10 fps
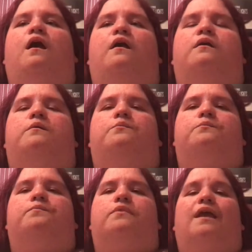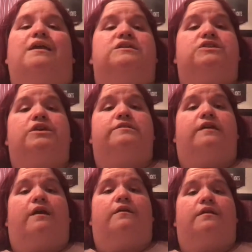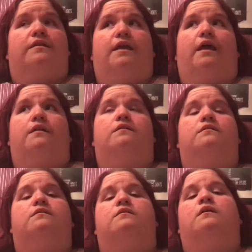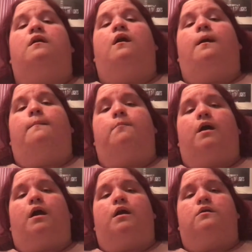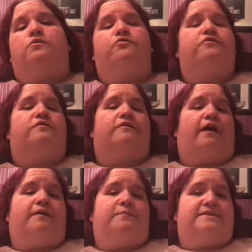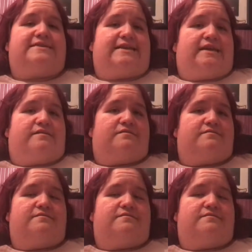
And it turns out in the end, my cousin had my ticket,